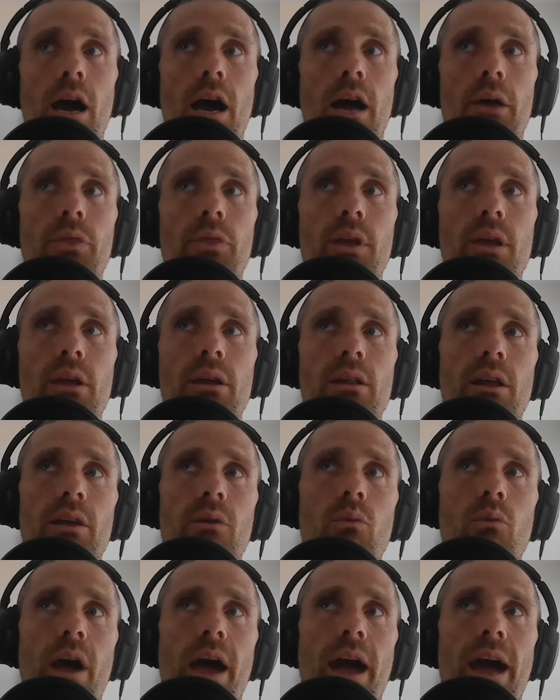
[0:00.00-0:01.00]
I think
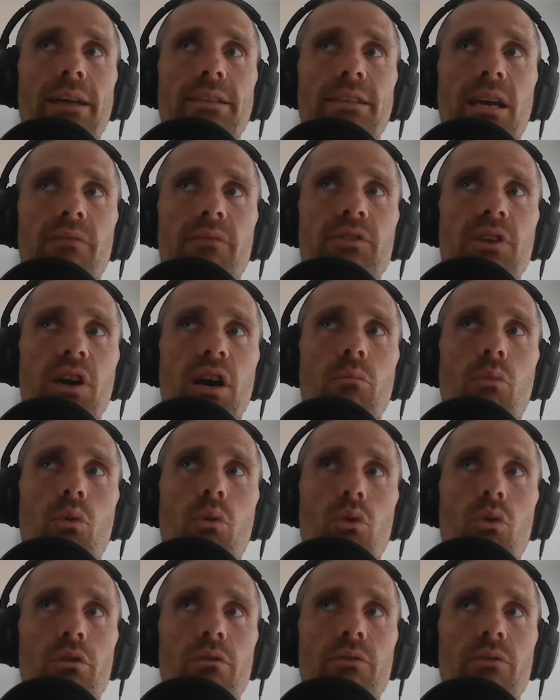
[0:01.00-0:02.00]
like as I've done
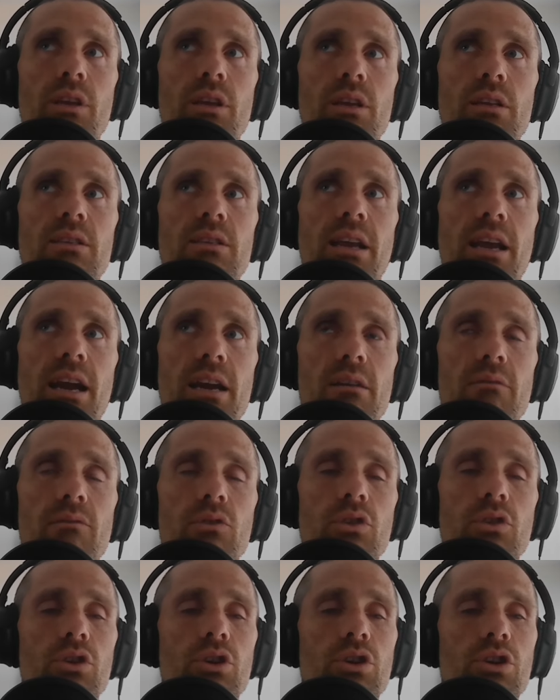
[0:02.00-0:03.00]
more of these and kind of
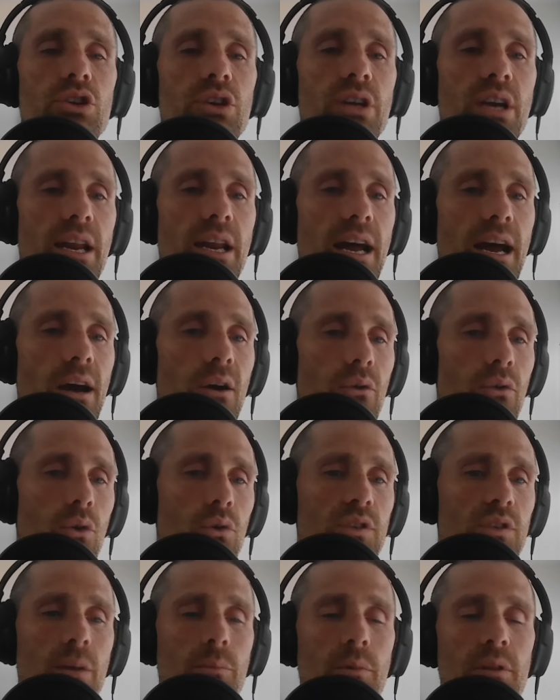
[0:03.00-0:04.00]
learn kind of how
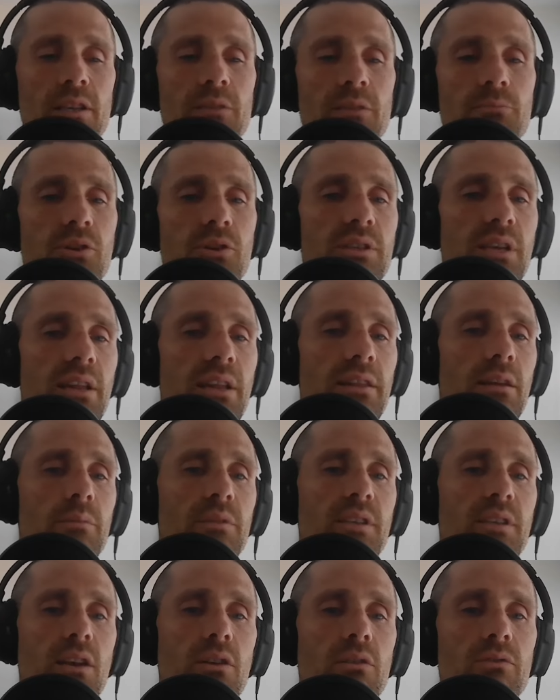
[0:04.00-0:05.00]
those type of things present
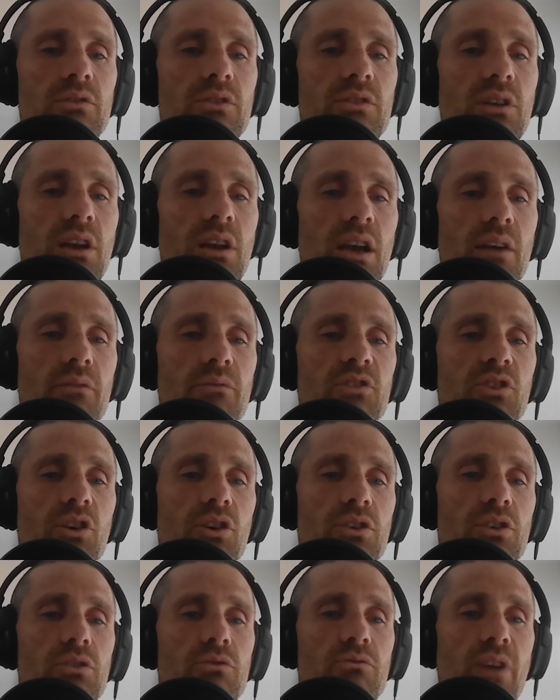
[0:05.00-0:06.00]
themselves, I've
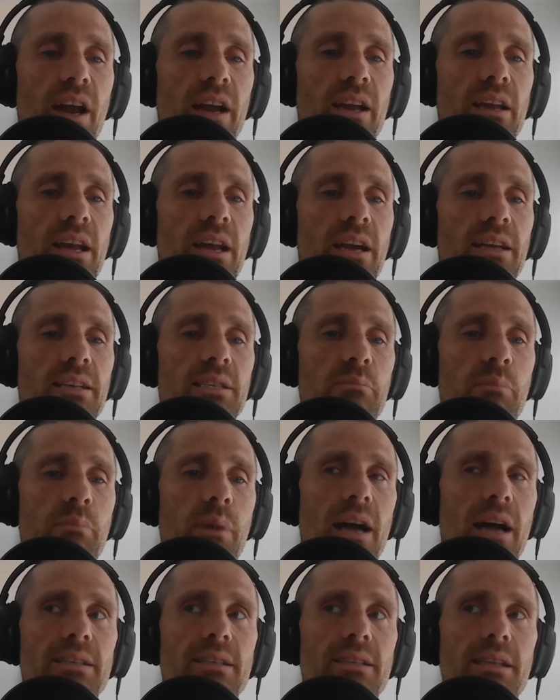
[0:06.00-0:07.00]
started to recognize
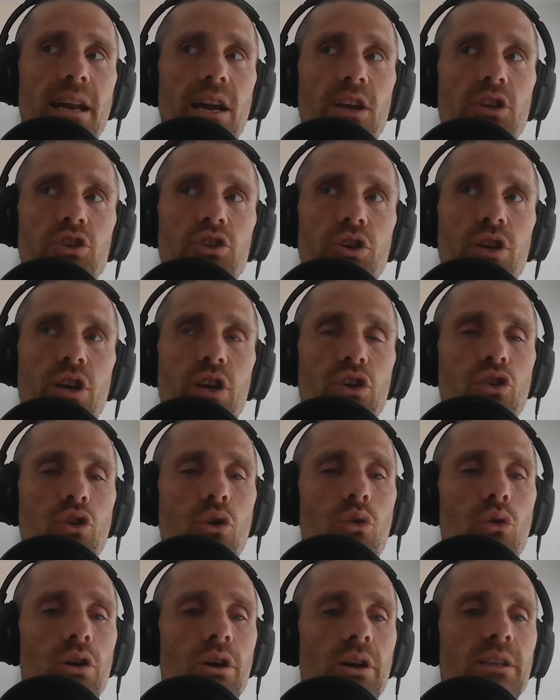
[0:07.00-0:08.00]
spots that I should
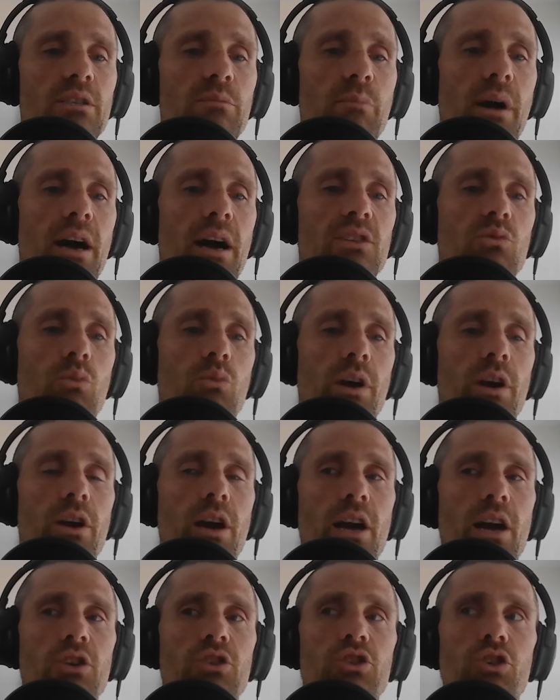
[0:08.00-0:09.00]
ignore and spots
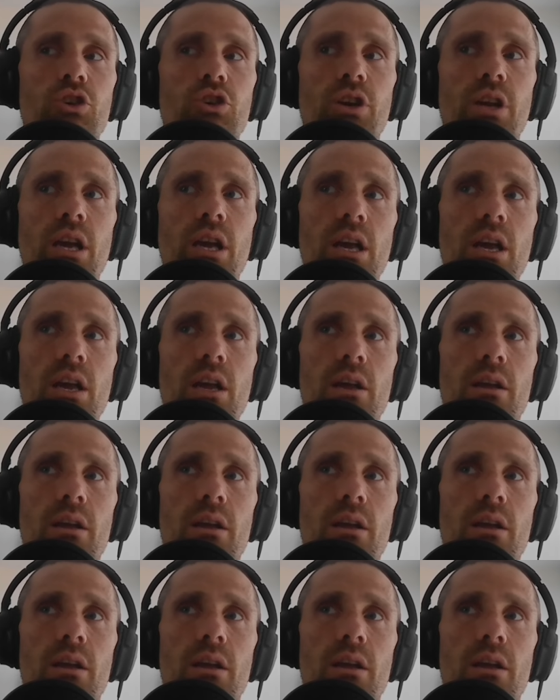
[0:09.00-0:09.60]
where I should